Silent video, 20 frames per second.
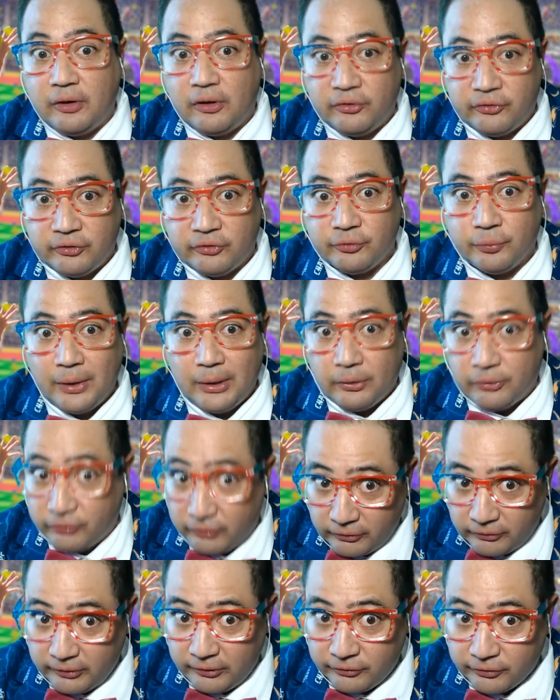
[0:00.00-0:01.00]
as well,
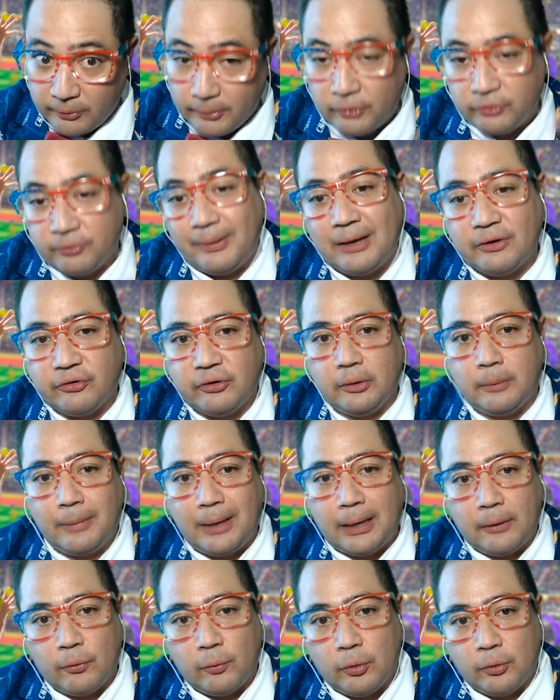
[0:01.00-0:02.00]
since he's the most masculine man
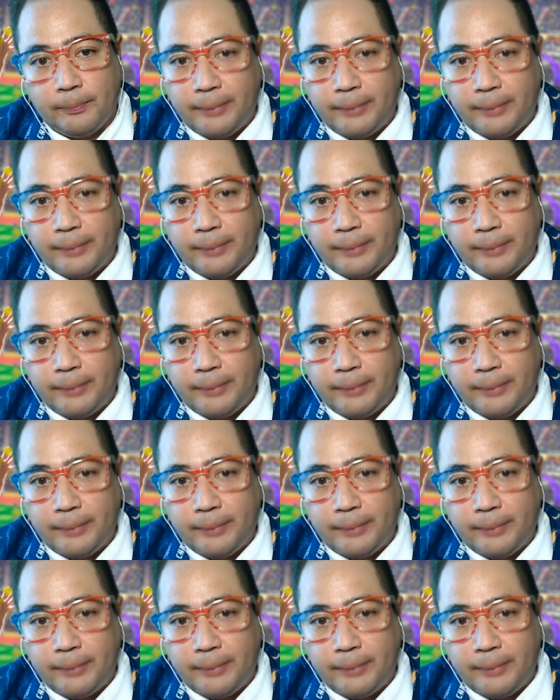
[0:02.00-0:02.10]
in the world.